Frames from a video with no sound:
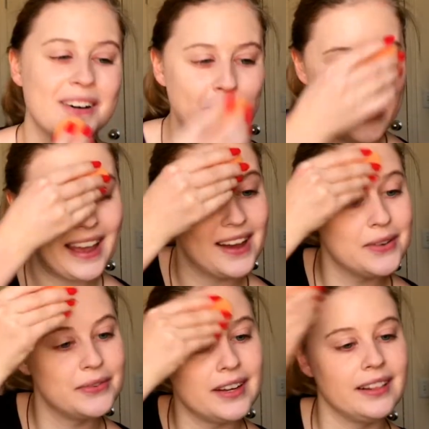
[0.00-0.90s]
We
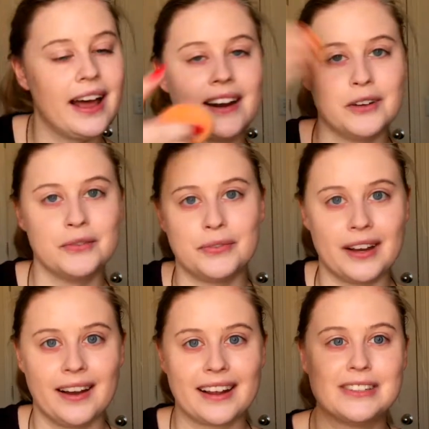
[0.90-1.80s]
have a lot of
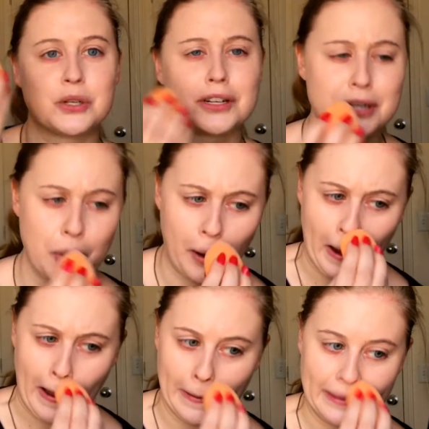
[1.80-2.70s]
construction going
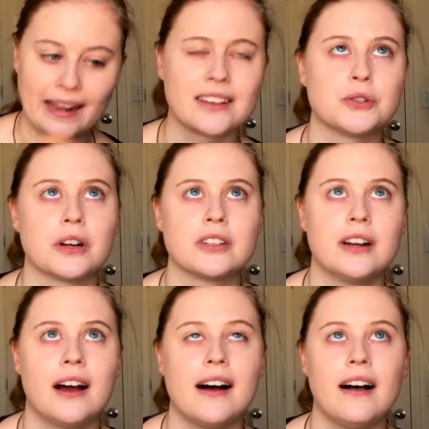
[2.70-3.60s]
on. Like, not
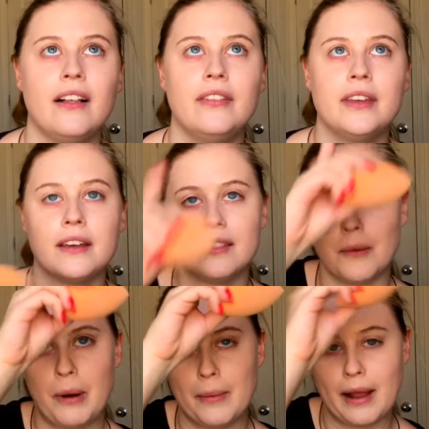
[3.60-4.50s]
construction. The
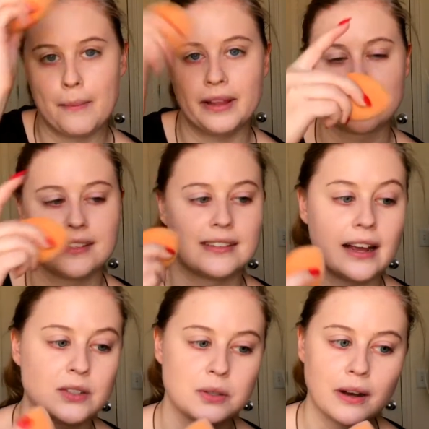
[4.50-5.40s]
apartment complexes
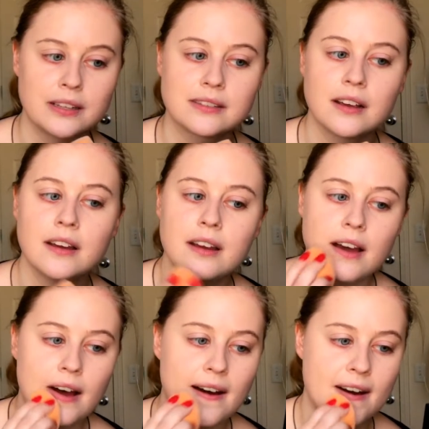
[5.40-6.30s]
next to us
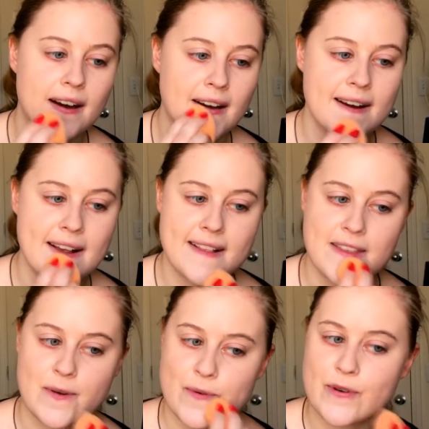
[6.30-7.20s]

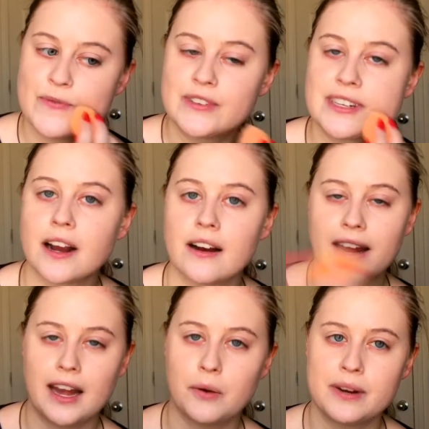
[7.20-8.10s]
their roofs are
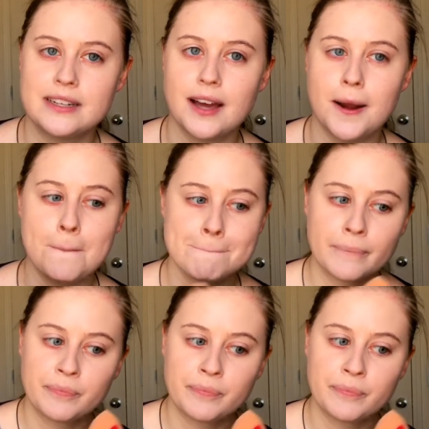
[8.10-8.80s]
getting redone.